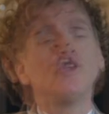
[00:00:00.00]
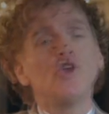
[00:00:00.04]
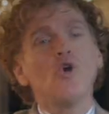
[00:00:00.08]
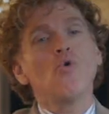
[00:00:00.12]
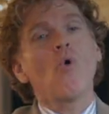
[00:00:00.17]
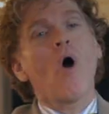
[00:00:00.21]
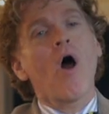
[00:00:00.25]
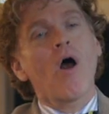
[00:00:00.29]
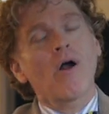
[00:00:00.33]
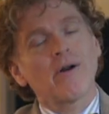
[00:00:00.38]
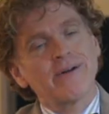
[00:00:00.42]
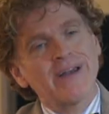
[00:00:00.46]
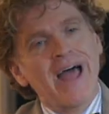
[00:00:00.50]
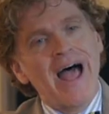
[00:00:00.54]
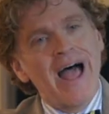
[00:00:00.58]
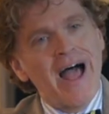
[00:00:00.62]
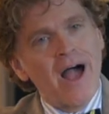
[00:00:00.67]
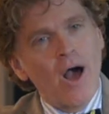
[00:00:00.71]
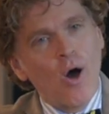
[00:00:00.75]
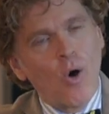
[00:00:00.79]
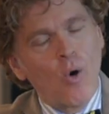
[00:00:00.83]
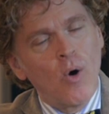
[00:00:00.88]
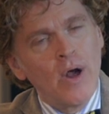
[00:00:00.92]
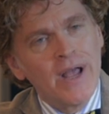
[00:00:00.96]
you are
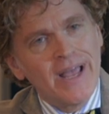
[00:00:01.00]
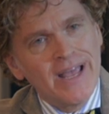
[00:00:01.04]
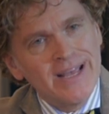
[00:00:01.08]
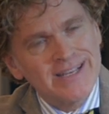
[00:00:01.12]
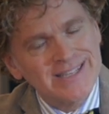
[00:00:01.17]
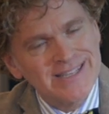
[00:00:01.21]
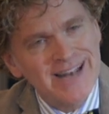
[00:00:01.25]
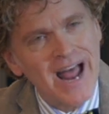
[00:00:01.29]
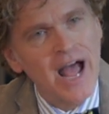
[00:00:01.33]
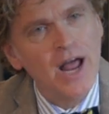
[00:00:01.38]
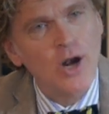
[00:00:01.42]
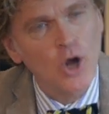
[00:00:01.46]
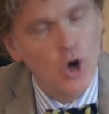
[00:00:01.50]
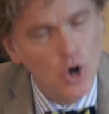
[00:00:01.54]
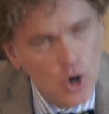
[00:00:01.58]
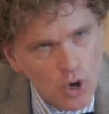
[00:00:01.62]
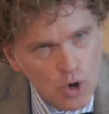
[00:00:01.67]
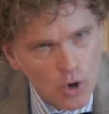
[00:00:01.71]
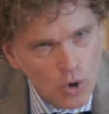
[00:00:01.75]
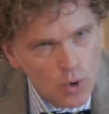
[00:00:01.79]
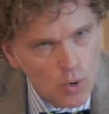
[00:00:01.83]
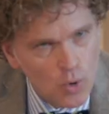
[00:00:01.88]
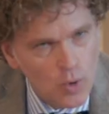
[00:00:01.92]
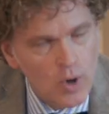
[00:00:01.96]
now is not
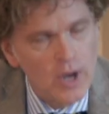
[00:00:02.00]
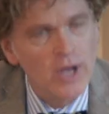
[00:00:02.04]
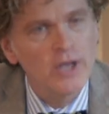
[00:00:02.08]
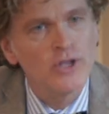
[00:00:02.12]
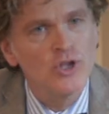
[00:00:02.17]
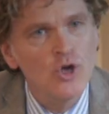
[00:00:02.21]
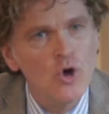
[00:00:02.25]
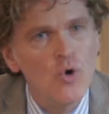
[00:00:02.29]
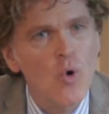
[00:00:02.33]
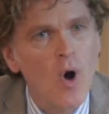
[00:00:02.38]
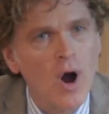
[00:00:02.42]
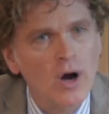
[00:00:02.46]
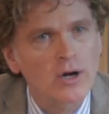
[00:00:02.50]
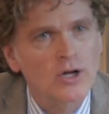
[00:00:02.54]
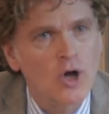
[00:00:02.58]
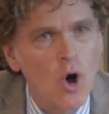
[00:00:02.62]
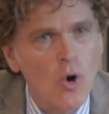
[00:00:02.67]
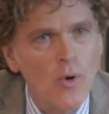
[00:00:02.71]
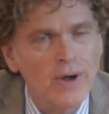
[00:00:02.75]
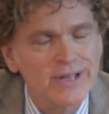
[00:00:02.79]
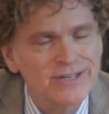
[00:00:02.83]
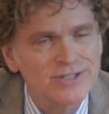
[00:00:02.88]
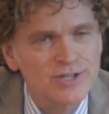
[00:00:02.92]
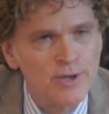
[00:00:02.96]
who you are
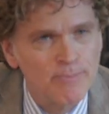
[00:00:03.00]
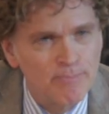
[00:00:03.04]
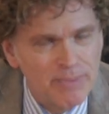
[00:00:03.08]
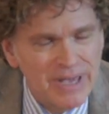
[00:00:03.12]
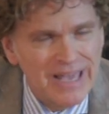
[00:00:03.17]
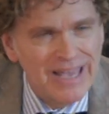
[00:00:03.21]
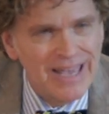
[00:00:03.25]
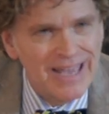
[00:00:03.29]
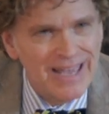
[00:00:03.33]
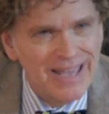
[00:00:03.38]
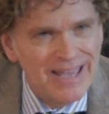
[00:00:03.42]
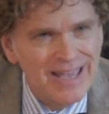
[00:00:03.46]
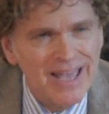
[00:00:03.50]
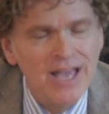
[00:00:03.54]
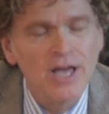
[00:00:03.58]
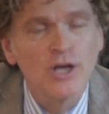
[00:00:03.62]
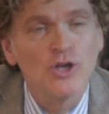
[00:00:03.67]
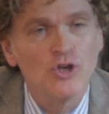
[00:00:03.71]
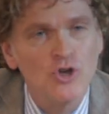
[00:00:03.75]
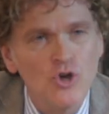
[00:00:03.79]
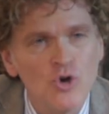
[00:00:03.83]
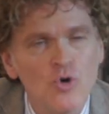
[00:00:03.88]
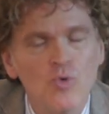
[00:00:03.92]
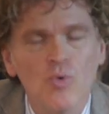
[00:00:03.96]
going to be.
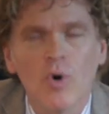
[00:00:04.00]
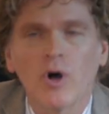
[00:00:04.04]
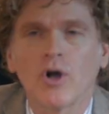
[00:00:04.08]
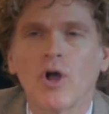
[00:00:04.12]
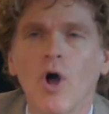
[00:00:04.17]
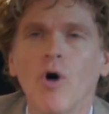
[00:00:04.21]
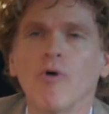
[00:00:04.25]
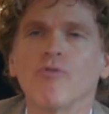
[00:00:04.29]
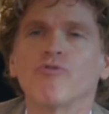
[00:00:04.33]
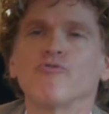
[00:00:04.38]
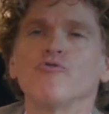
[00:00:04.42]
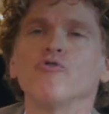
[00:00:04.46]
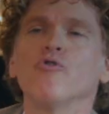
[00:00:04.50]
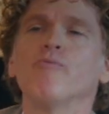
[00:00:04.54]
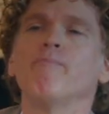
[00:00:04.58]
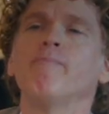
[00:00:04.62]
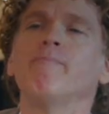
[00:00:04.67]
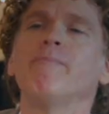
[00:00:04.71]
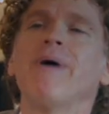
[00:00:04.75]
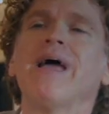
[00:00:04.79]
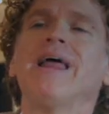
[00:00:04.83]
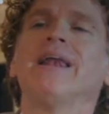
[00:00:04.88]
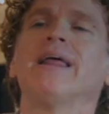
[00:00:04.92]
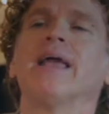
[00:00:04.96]
You will go through
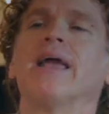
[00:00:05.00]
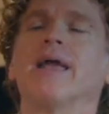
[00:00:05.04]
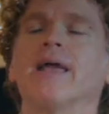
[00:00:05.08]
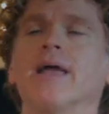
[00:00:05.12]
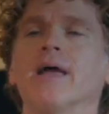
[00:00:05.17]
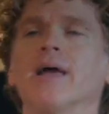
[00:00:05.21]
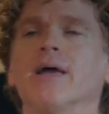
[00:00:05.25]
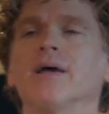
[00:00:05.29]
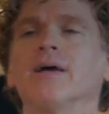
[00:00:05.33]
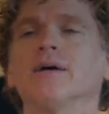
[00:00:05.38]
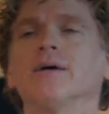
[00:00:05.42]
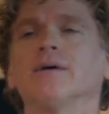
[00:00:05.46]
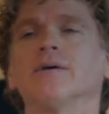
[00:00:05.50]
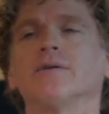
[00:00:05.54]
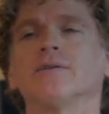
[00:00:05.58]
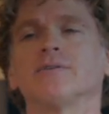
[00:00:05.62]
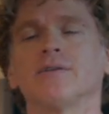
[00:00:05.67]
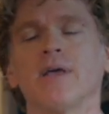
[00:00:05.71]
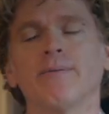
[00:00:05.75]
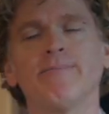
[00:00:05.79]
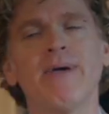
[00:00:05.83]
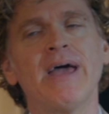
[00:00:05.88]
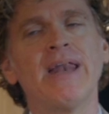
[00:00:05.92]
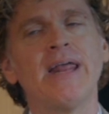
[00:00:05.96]
many,
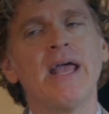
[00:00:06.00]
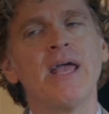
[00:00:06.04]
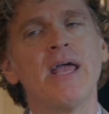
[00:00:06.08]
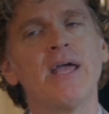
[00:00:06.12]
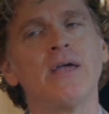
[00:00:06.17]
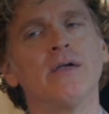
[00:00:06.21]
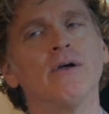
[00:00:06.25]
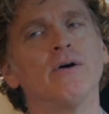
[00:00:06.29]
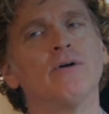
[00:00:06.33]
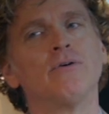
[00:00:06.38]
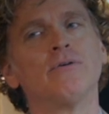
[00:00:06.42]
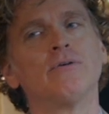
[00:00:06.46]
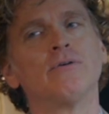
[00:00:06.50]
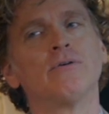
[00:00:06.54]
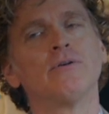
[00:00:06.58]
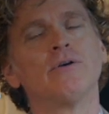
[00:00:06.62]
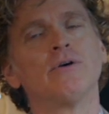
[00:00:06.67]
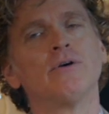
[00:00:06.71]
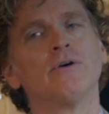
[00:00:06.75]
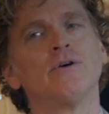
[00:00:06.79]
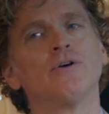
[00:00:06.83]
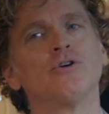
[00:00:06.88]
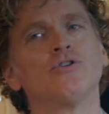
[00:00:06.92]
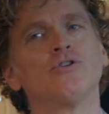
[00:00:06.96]
say many, many